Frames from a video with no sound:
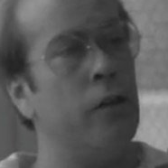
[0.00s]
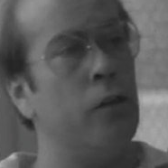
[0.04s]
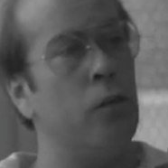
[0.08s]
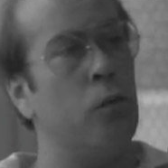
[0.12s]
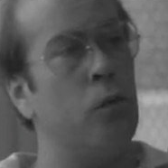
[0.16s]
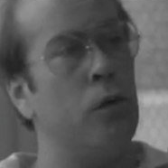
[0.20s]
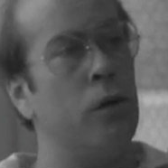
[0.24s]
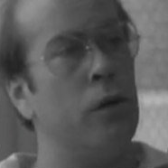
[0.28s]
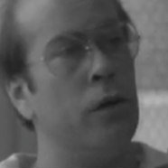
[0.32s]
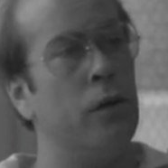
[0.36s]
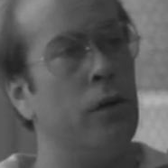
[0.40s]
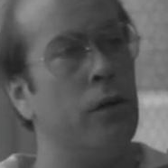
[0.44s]
it
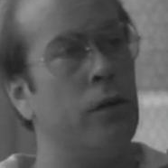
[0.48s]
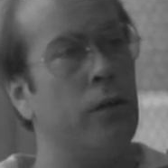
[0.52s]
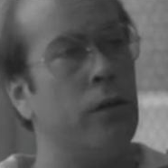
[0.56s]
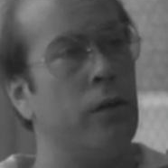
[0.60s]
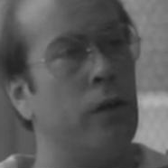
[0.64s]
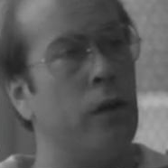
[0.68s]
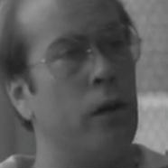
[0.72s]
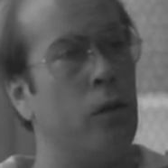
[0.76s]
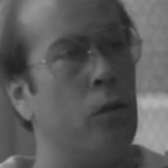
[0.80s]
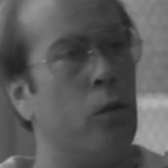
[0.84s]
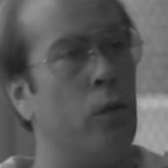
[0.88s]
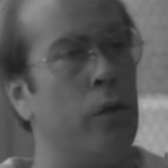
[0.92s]

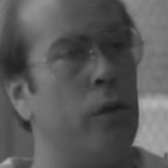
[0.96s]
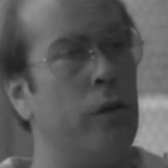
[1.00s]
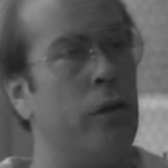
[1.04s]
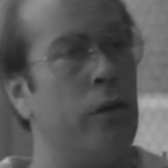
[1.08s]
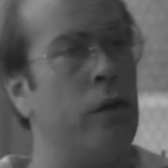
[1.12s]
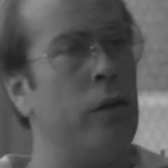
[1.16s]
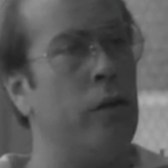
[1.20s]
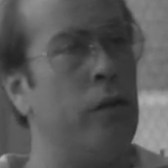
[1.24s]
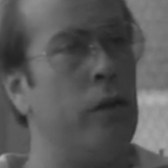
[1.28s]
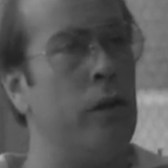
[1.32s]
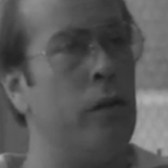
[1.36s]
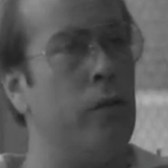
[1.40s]
was
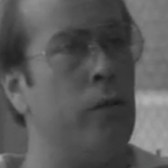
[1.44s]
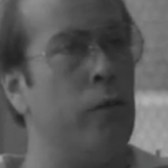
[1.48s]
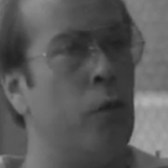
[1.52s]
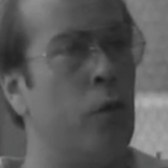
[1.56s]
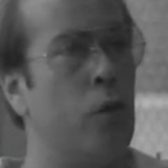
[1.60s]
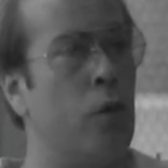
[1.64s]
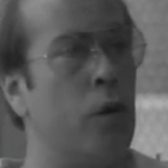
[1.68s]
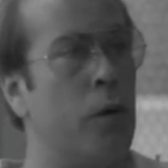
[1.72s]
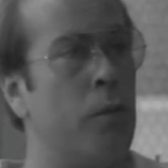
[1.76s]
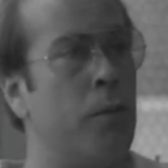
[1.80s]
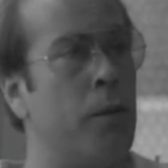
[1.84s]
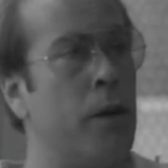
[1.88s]
easy
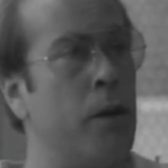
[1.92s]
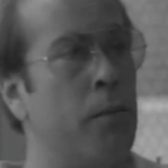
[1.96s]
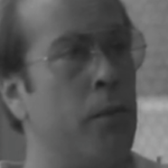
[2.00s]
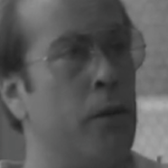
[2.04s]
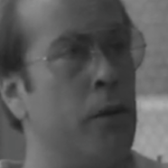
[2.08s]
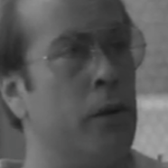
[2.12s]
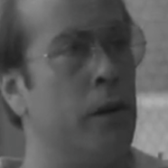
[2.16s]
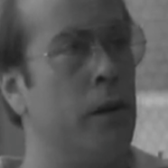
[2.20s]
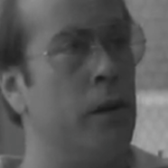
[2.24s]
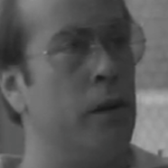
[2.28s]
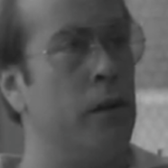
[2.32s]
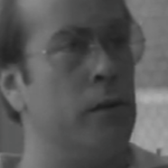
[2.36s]
for
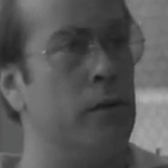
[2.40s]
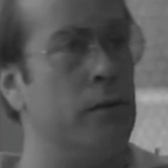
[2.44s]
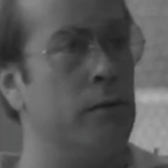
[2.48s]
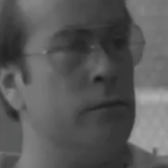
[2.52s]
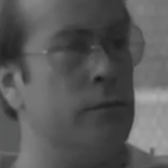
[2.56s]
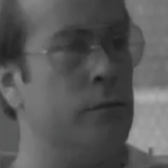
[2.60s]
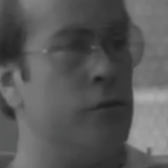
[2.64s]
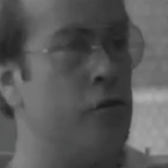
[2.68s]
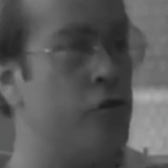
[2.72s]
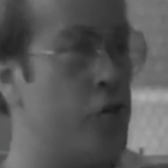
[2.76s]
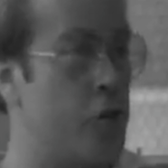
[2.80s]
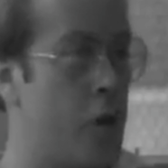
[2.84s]
people
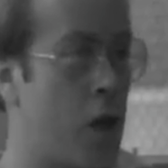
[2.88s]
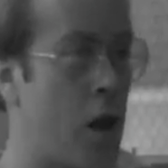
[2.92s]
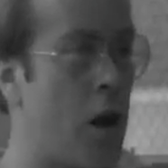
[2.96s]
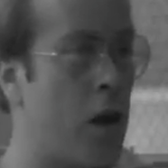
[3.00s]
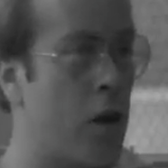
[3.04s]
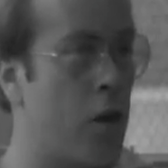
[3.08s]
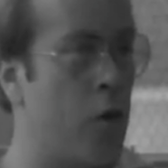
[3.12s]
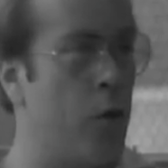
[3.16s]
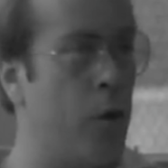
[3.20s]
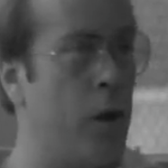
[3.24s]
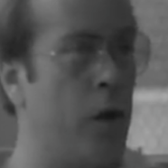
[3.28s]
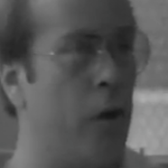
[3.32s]
in
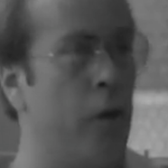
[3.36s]
Chicago,